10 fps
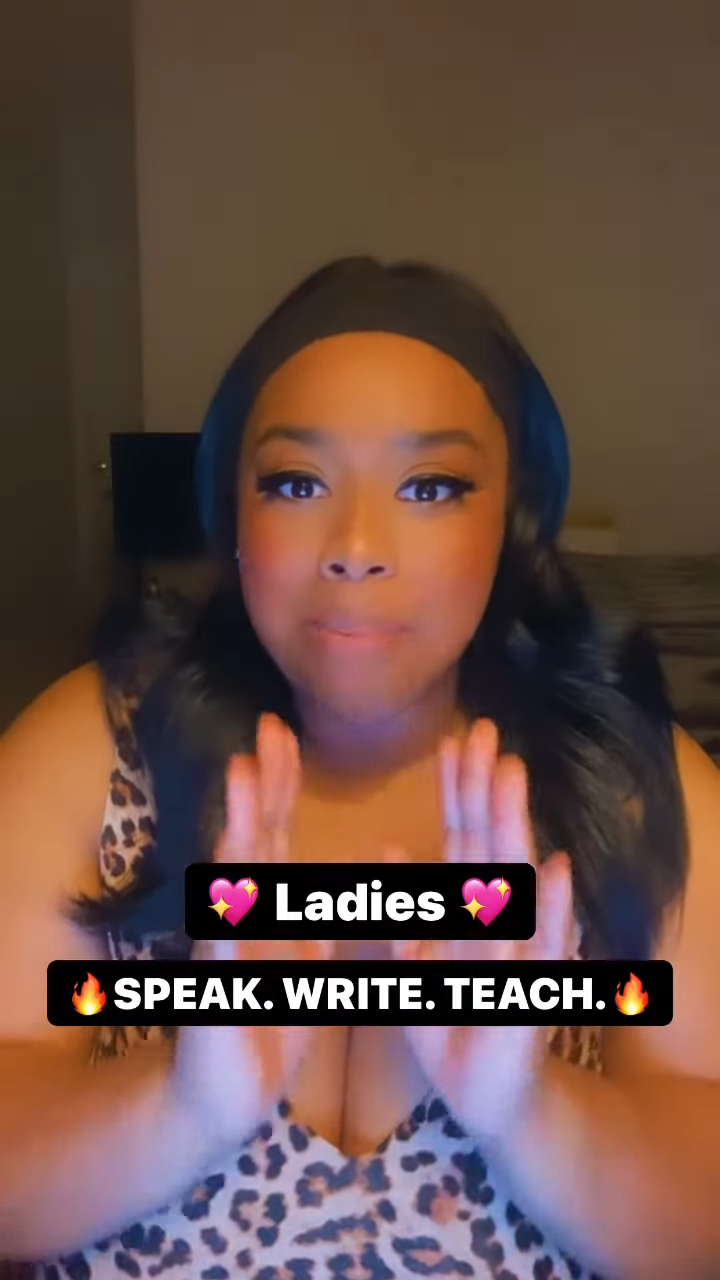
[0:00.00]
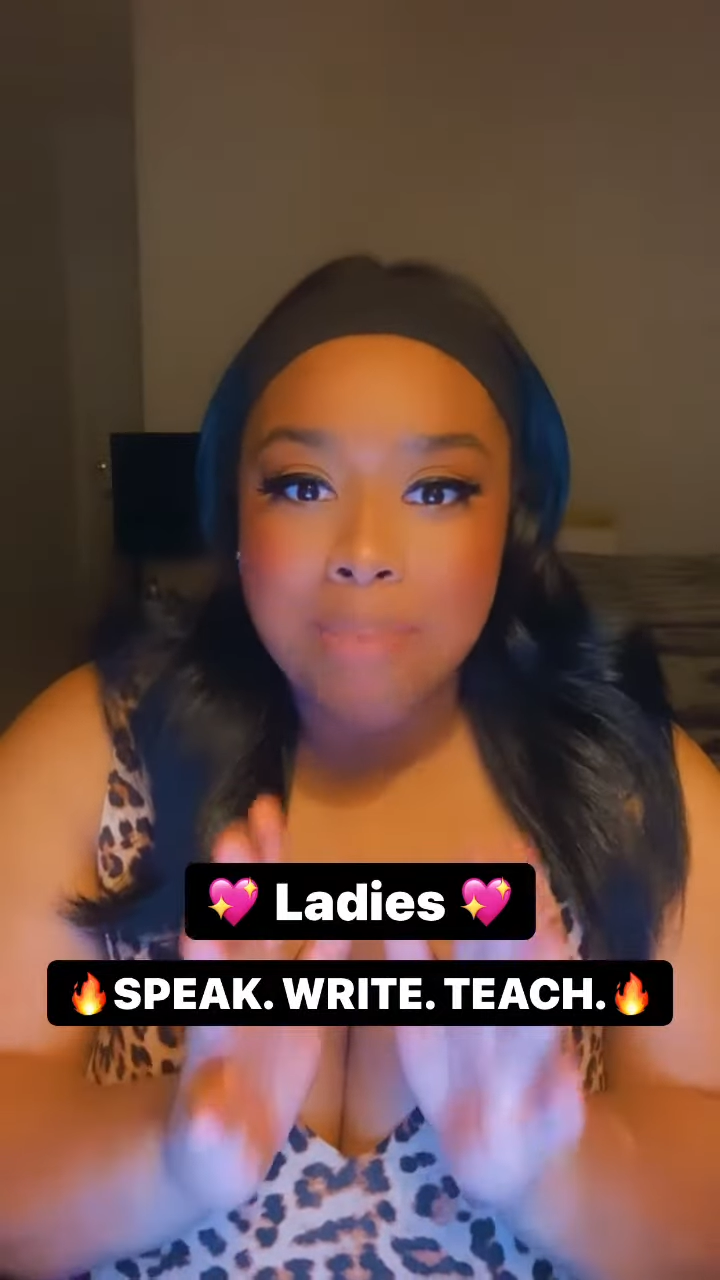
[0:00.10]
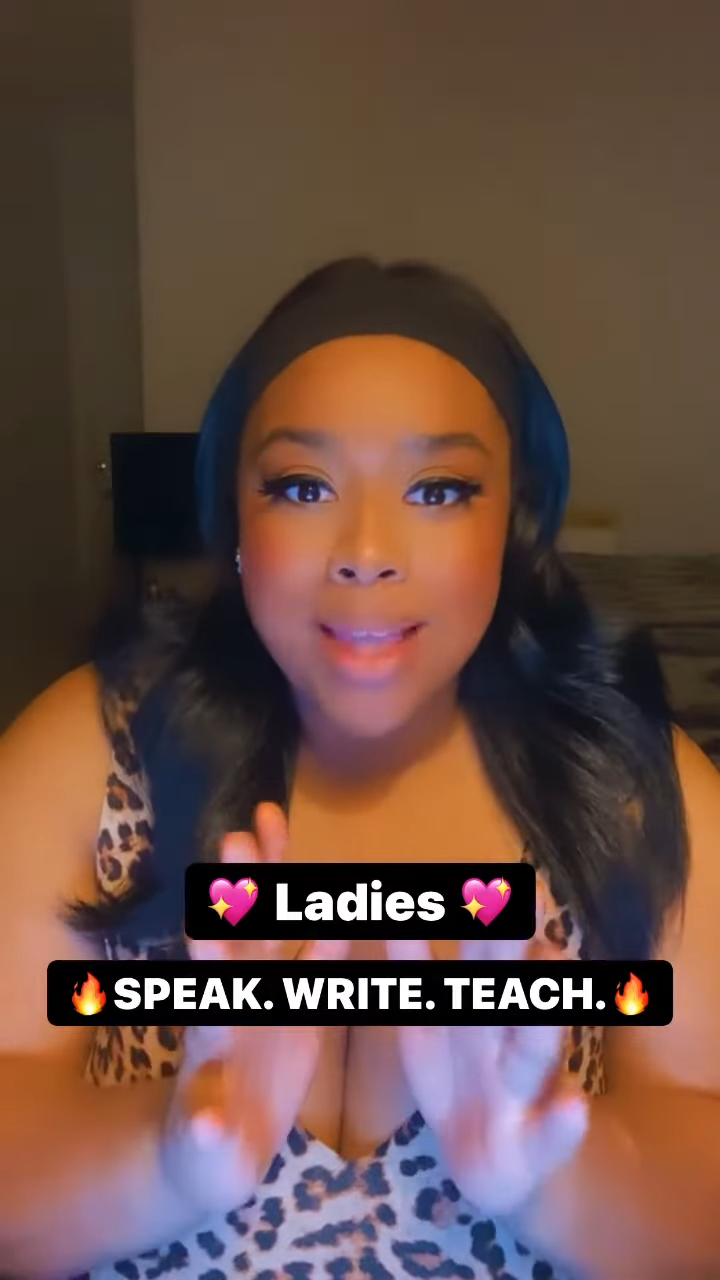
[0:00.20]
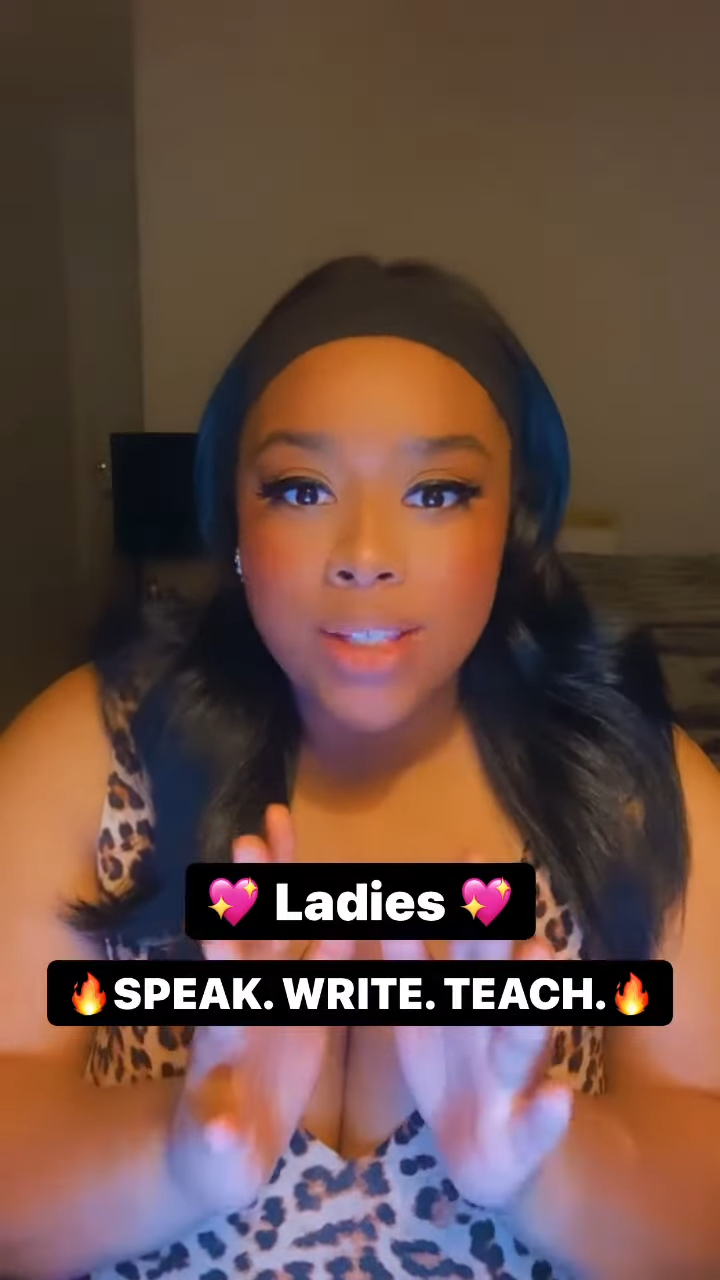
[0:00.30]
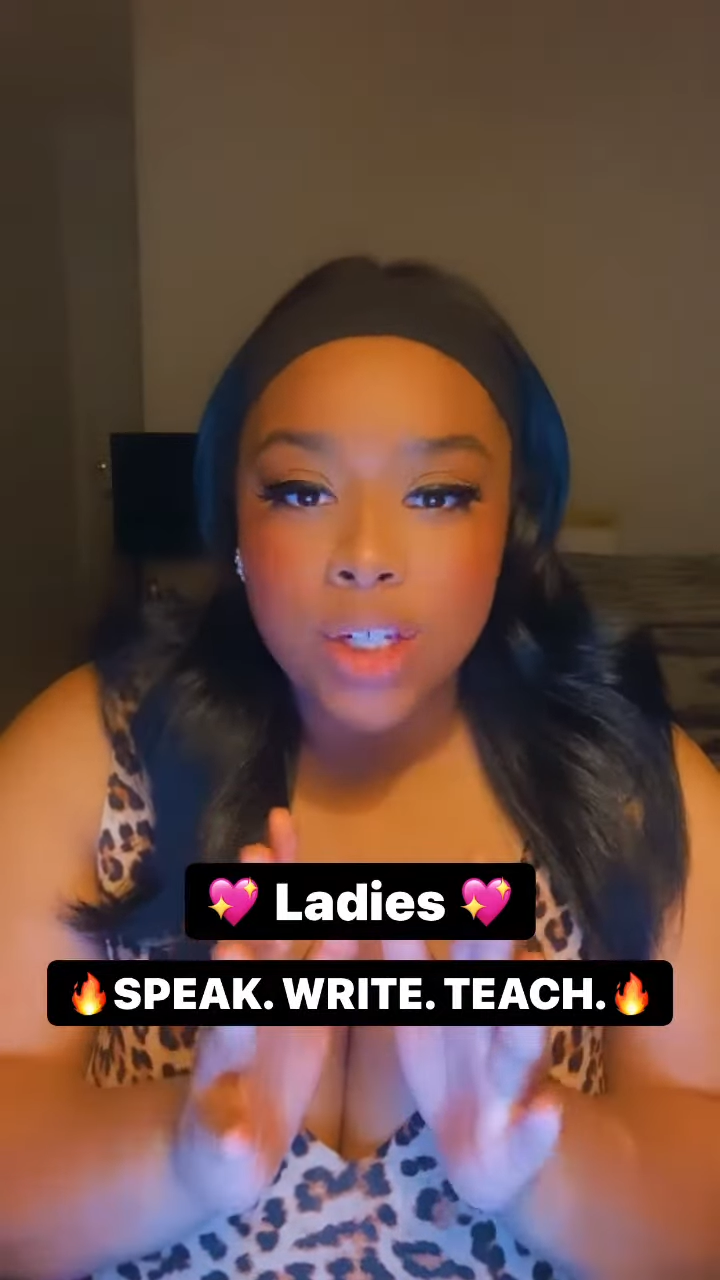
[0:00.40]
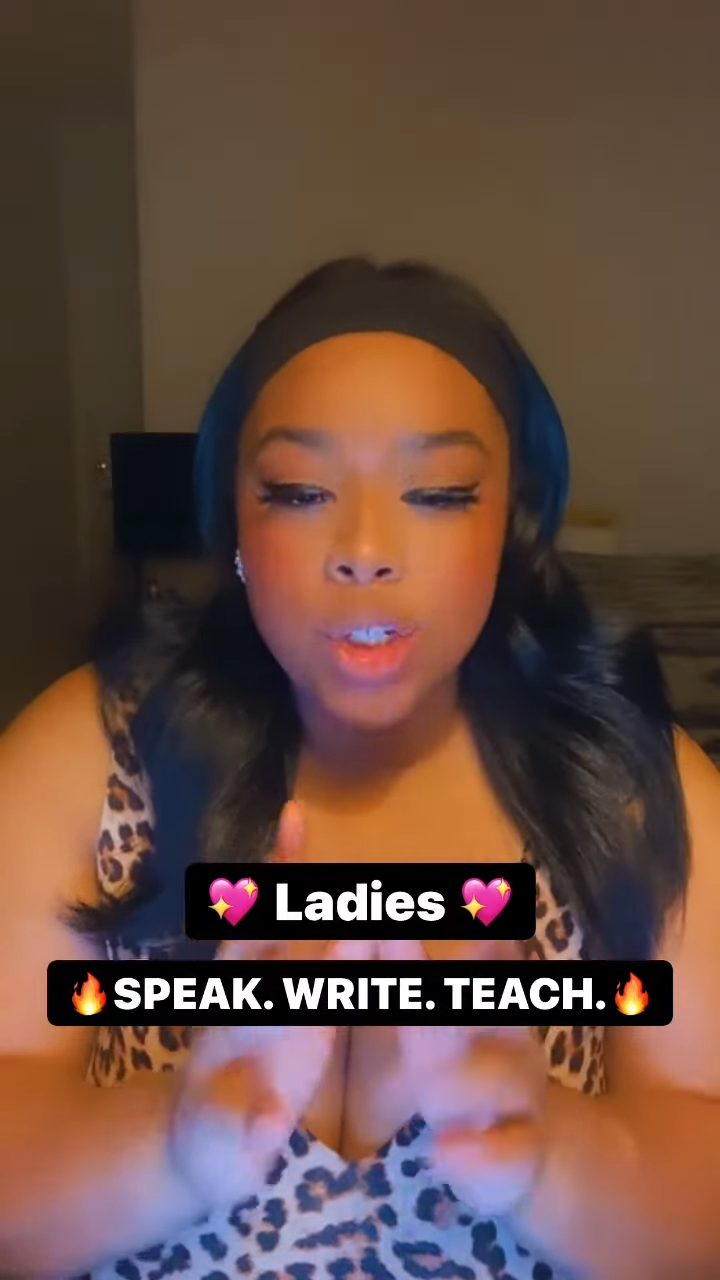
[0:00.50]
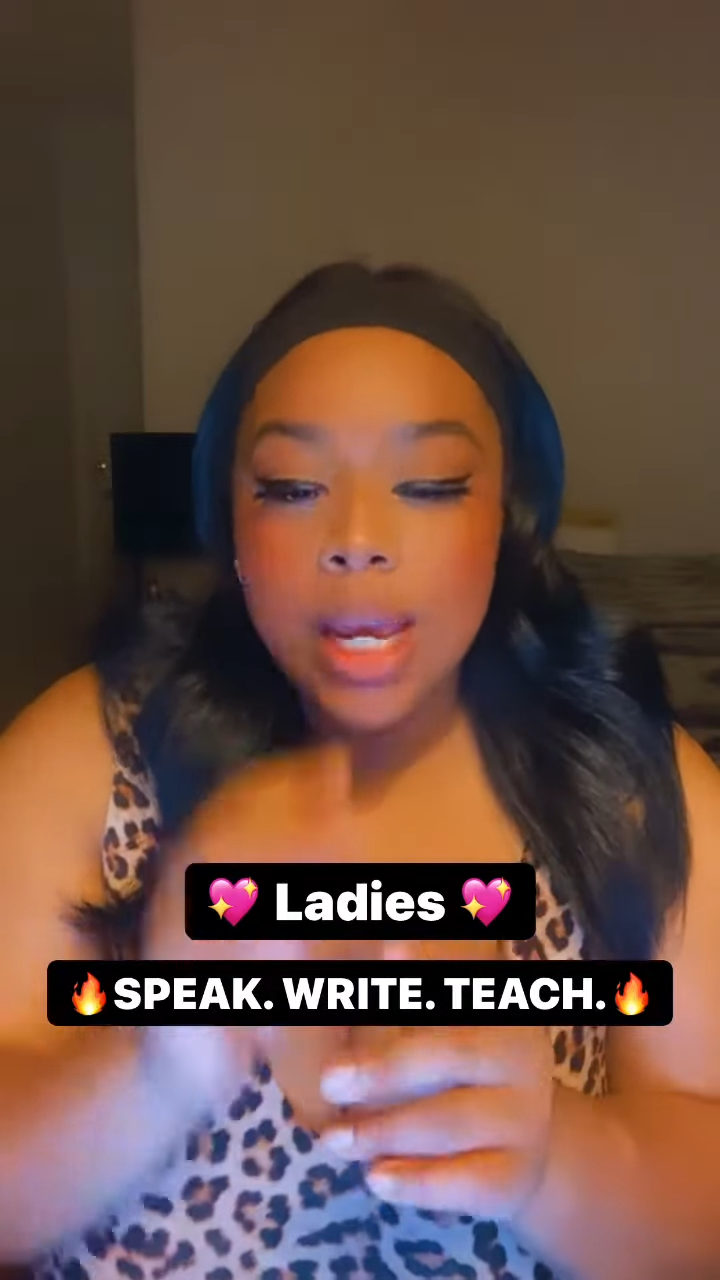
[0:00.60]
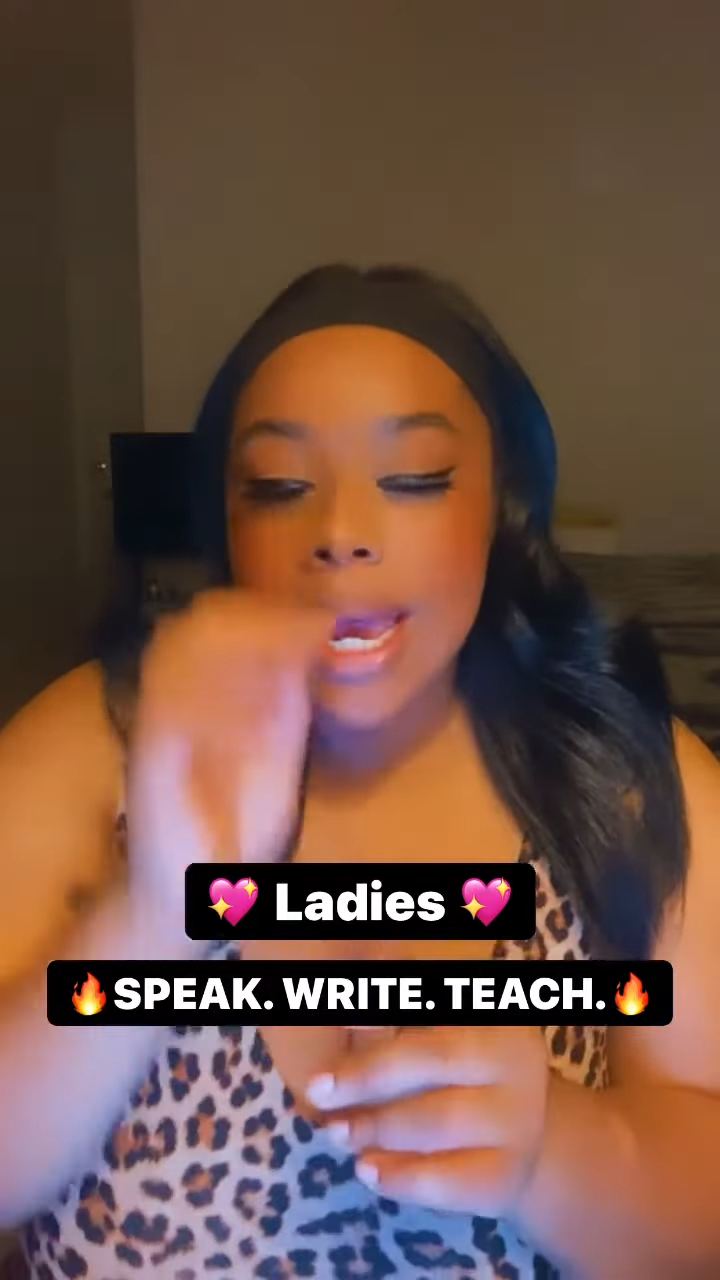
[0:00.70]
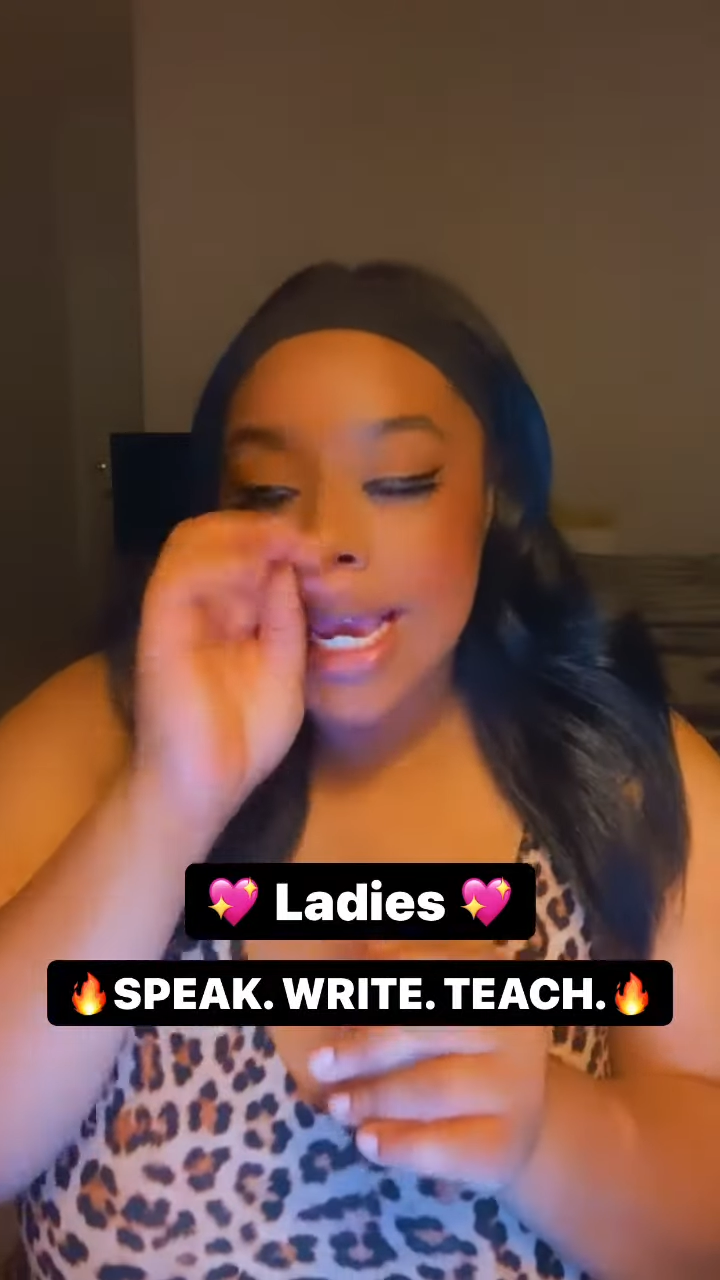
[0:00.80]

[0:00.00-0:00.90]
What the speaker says: message.